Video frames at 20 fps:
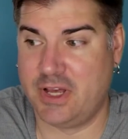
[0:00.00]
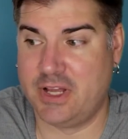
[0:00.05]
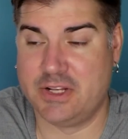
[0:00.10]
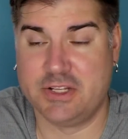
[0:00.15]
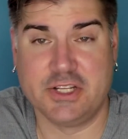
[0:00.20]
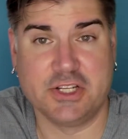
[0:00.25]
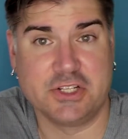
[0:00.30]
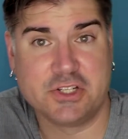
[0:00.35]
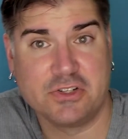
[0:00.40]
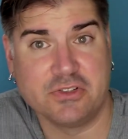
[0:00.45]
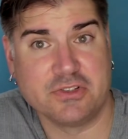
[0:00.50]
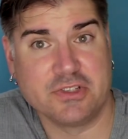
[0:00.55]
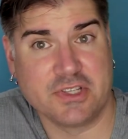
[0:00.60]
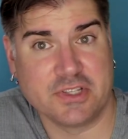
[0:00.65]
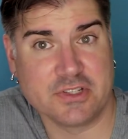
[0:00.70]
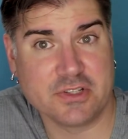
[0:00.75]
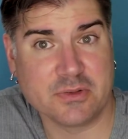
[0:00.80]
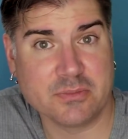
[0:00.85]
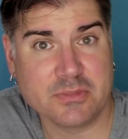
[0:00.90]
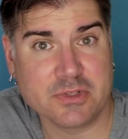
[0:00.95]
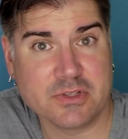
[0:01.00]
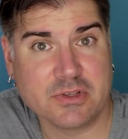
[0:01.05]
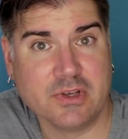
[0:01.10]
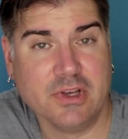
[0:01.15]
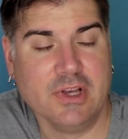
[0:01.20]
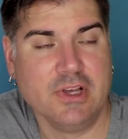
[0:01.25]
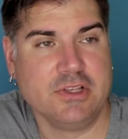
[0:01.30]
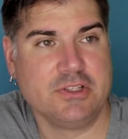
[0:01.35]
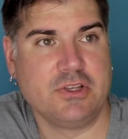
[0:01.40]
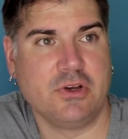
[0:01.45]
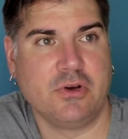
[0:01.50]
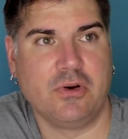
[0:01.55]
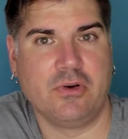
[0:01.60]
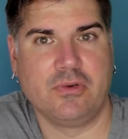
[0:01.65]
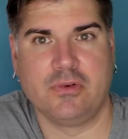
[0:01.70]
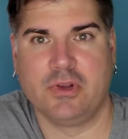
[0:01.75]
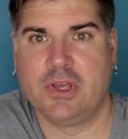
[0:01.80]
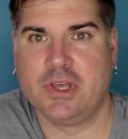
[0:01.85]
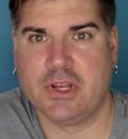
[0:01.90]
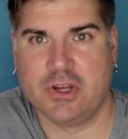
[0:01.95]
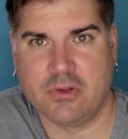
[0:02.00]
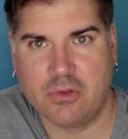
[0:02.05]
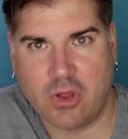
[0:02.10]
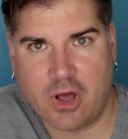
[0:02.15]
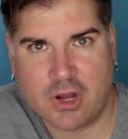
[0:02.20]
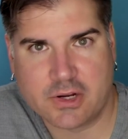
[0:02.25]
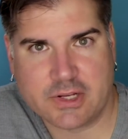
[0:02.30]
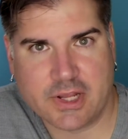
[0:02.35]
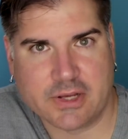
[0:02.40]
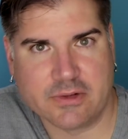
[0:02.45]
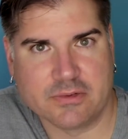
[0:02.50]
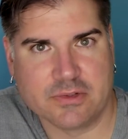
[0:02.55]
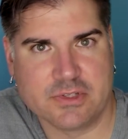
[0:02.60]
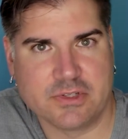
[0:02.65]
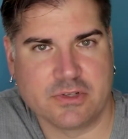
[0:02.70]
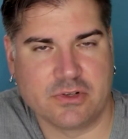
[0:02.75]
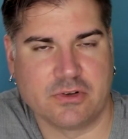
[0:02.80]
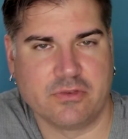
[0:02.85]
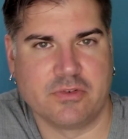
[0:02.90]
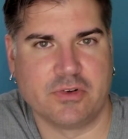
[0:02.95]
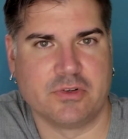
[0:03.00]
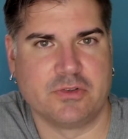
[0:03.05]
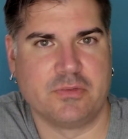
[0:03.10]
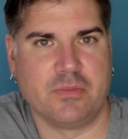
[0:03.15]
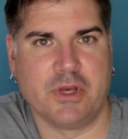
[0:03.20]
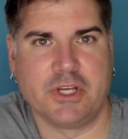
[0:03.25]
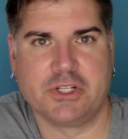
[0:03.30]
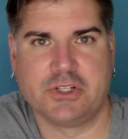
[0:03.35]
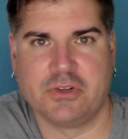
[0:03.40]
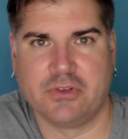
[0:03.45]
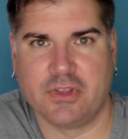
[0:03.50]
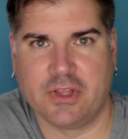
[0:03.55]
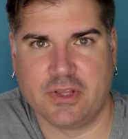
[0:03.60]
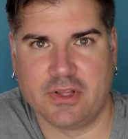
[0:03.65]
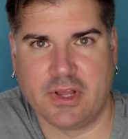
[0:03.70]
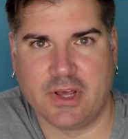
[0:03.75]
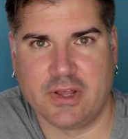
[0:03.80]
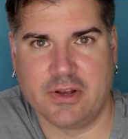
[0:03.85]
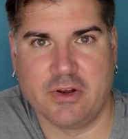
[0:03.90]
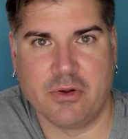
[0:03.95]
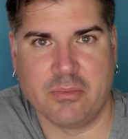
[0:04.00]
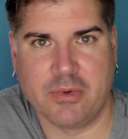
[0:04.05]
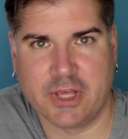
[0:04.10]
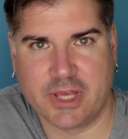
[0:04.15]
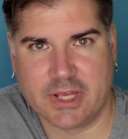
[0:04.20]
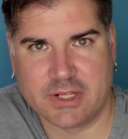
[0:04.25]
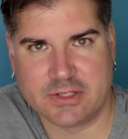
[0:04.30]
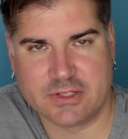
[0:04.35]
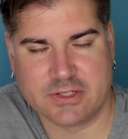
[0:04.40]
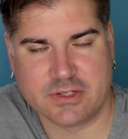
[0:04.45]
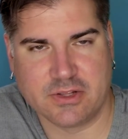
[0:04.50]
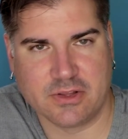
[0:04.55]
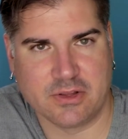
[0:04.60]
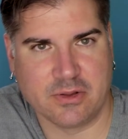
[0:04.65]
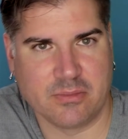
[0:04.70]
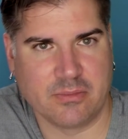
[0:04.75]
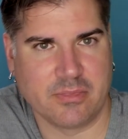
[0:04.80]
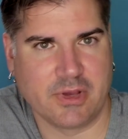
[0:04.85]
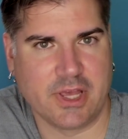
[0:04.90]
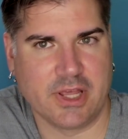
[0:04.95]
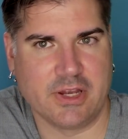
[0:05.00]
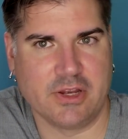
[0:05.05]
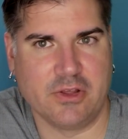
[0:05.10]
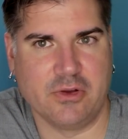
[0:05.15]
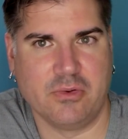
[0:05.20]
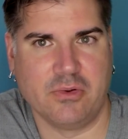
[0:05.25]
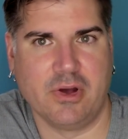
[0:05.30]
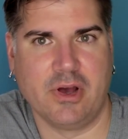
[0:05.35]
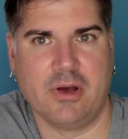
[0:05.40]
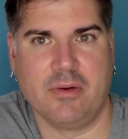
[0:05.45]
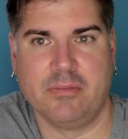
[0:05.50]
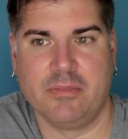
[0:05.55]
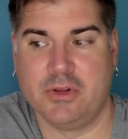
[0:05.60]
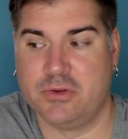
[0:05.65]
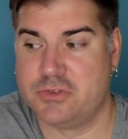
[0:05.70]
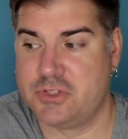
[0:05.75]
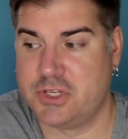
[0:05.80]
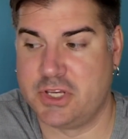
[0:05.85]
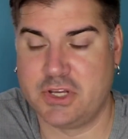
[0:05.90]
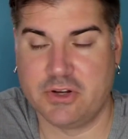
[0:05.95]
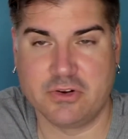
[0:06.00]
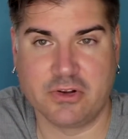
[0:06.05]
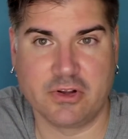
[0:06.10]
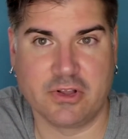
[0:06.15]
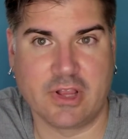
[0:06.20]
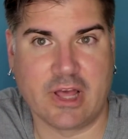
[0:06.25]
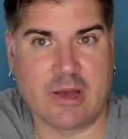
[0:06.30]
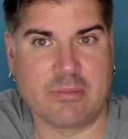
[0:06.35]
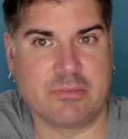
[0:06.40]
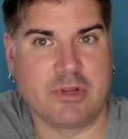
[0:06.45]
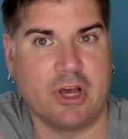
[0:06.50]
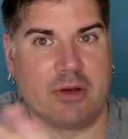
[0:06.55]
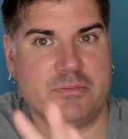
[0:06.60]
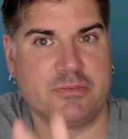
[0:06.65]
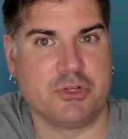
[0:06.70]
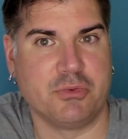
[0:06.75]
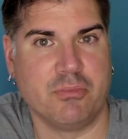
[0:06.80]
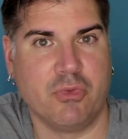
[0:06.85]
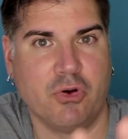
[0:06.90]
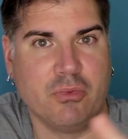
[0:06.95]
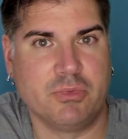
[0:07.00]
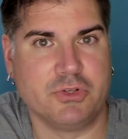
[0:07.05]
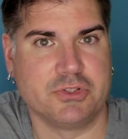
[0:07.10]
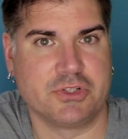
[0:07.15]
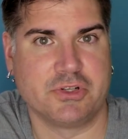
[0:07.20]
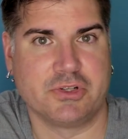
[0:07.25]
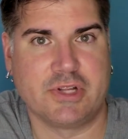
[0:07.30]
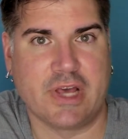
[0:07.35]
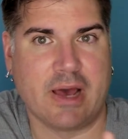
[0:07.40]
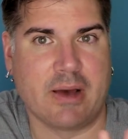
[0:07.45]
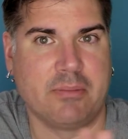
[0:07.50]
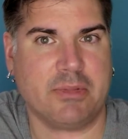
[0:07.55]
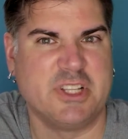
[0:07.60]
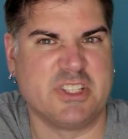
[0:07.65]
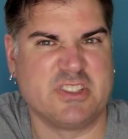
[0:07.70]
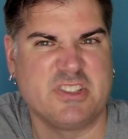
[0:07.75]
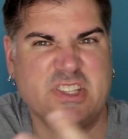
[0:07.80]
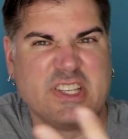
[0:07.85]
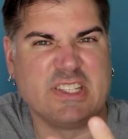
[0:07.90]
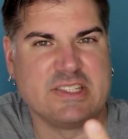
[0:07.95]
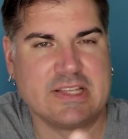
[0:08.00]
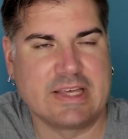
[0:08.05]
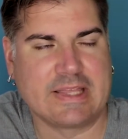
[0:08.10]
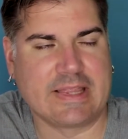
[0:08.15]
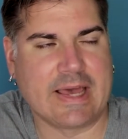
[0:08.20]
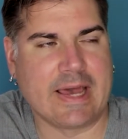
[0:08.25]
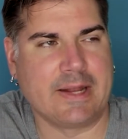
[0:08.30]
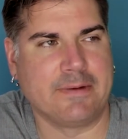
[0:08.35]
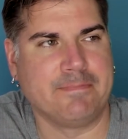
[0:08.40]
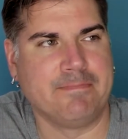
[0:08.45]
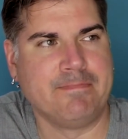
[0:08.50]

digital systems. So can you lock down servers, make sure that nobody gets to them? Can you secure your laptops, your mobiles, your tablets, things like that?